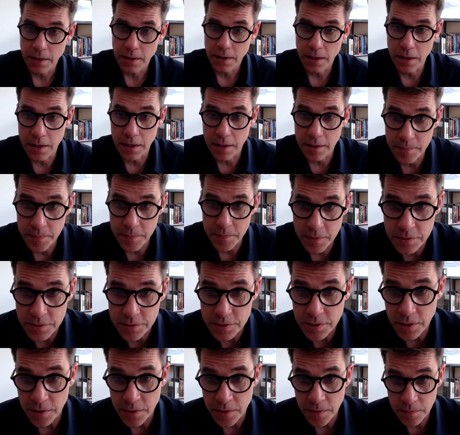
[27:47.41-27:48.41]

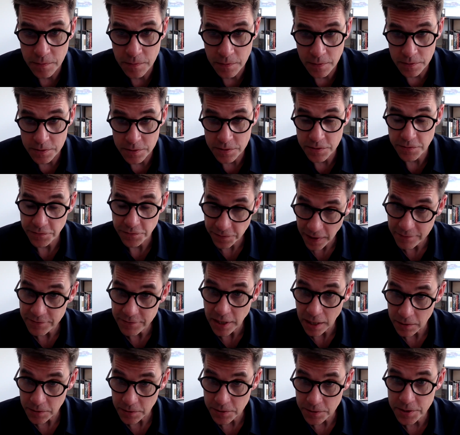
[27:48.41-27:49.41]
there's a
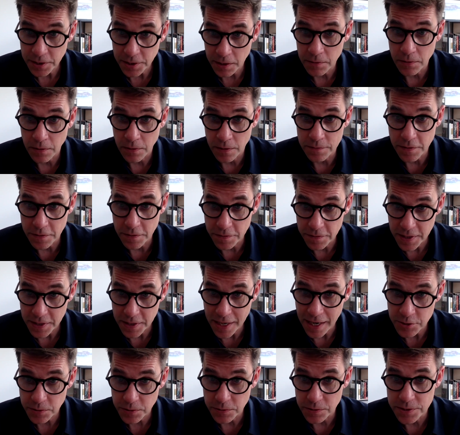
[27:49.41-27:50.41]
$5 ticket on the
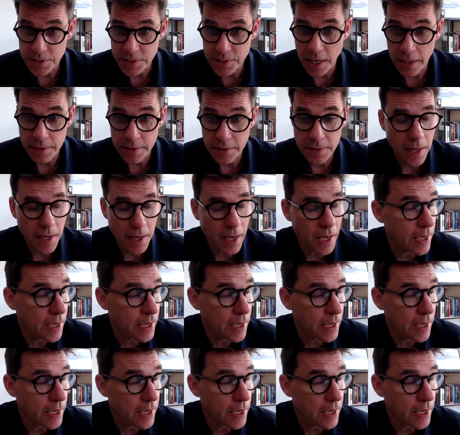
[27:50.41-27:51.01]
theatrical side.